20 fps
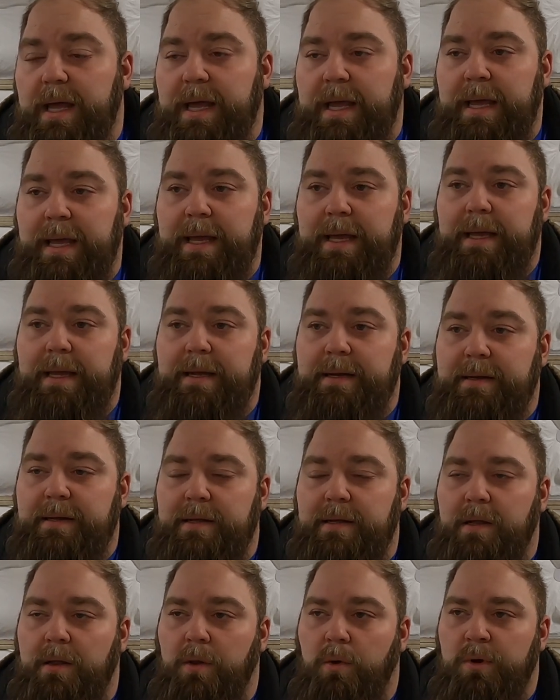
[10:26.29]

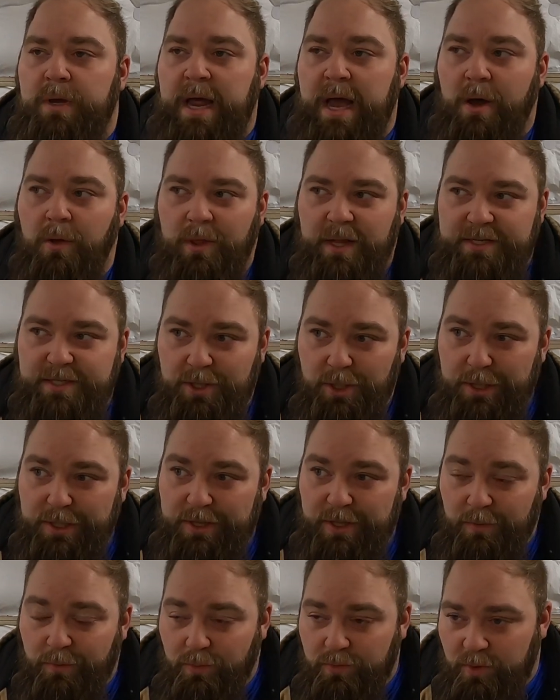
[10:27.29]
And now let's look
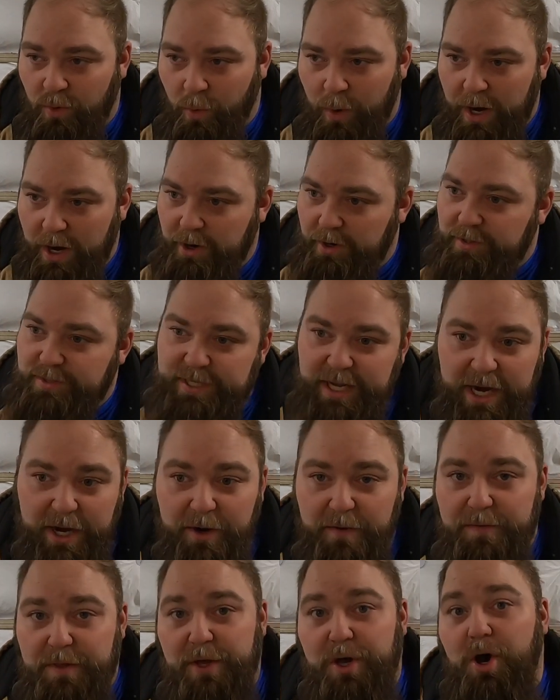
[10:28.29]
at the wear and
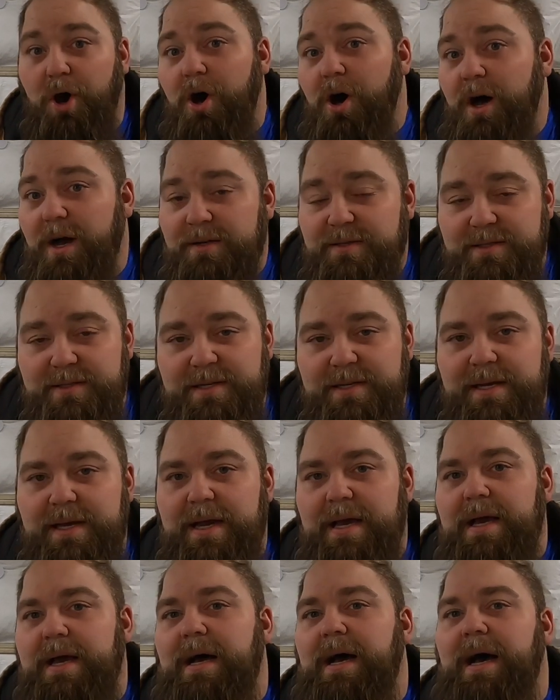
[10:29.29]
tear of the cost.
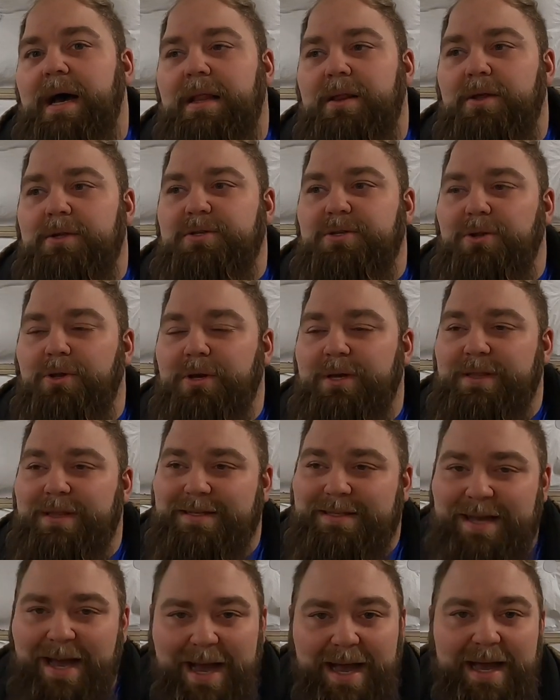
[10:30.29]
Let's look at
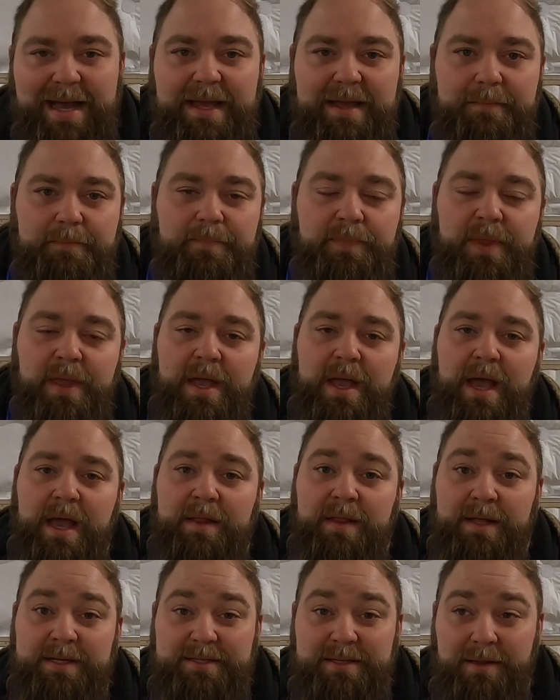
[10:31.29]
the time,
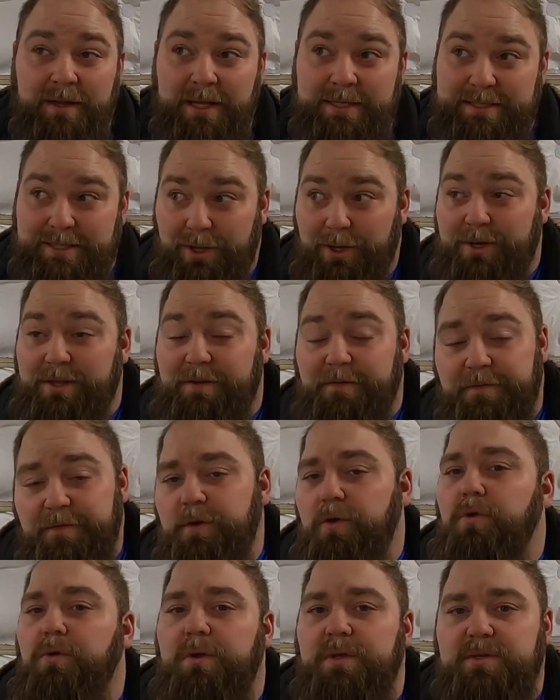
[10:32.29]
and then let's look at the
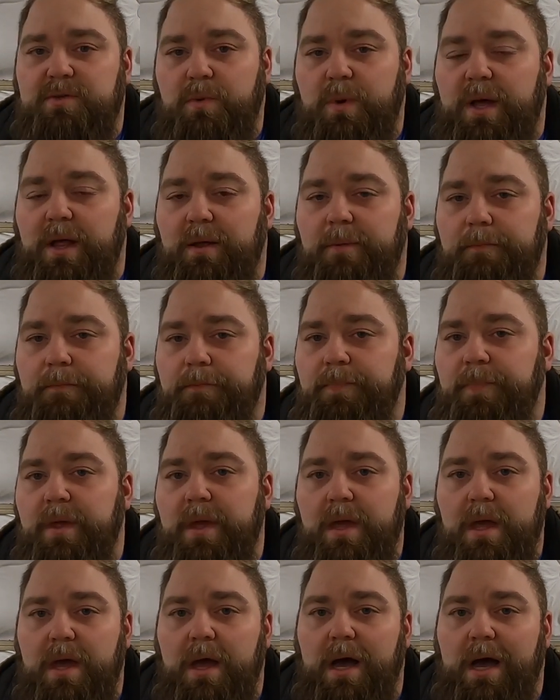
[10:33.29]
fuel as well.
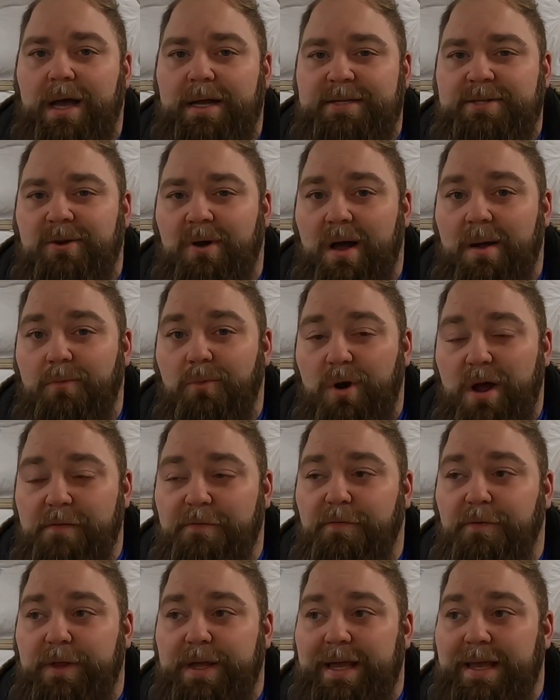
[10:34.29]
So I'm
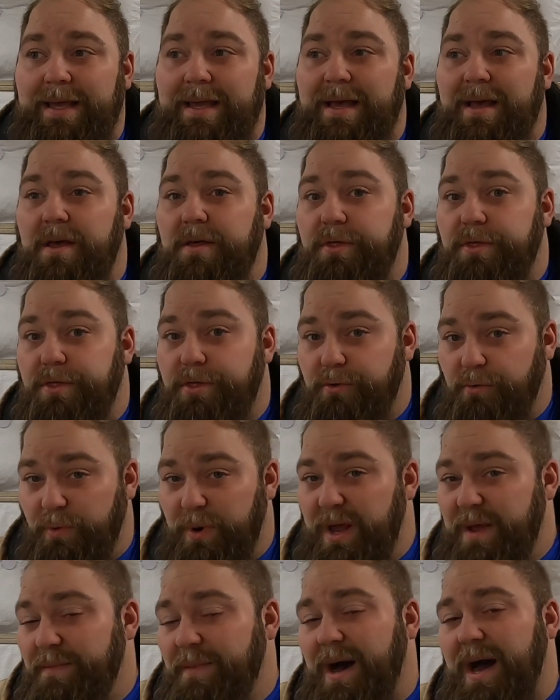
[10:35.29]
roughly
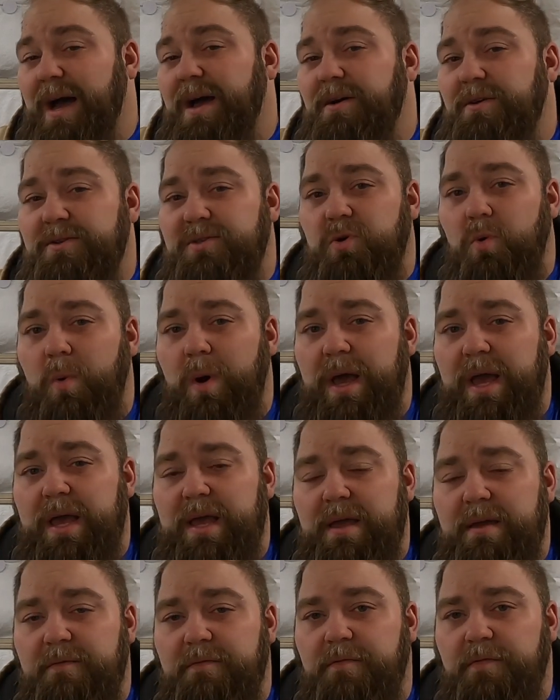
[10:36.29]
3 miles
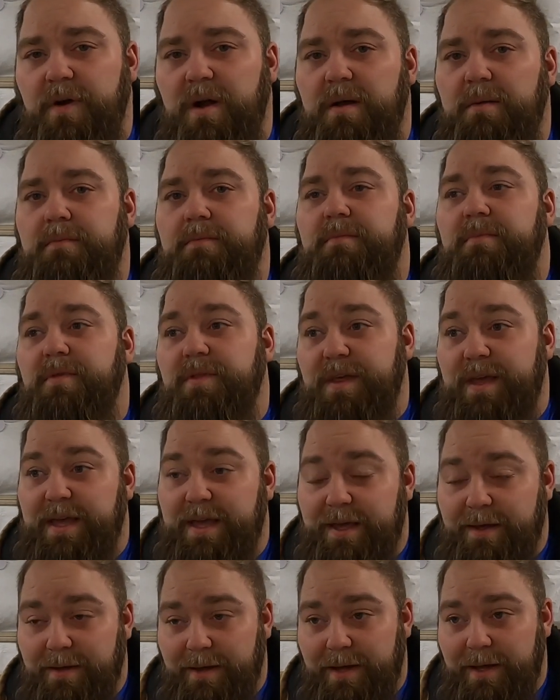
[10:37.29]
away from
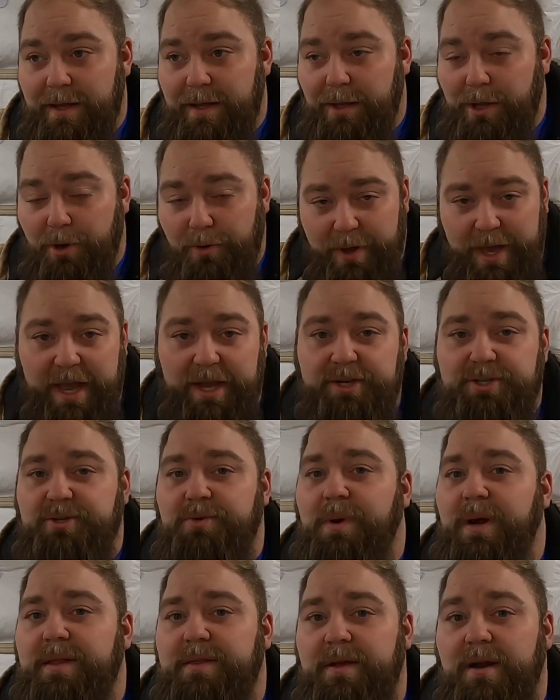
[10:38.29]
the
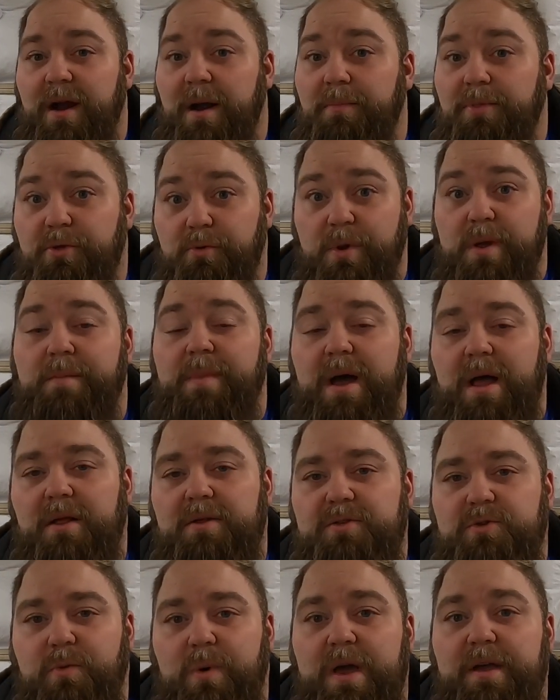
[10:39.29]
location right there. I'm 3
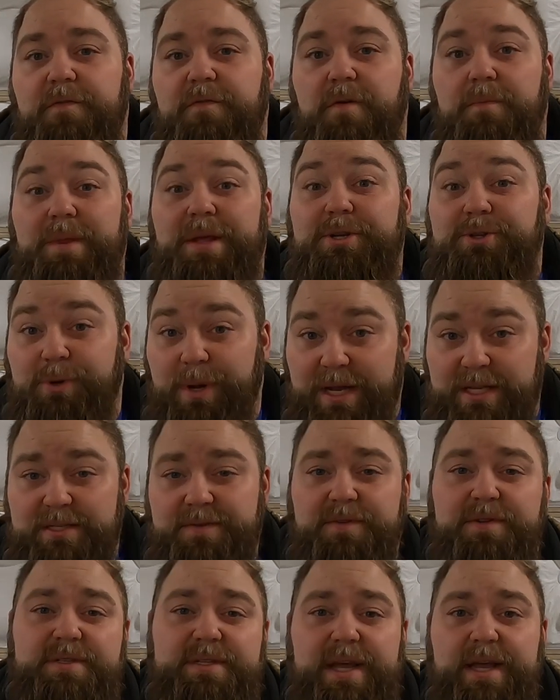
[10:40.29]
miles away from the
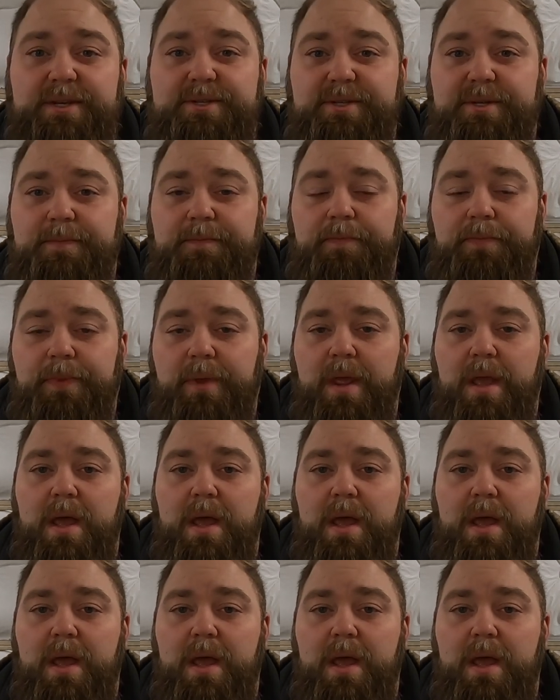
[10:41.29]
transfer station.